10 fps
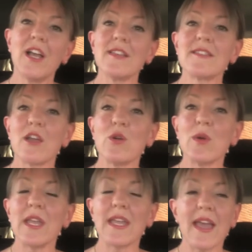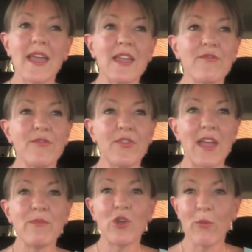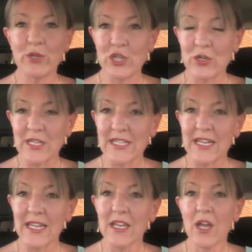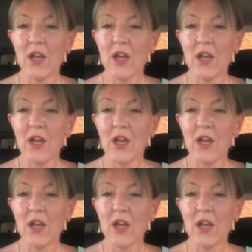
So it gave them the opportunity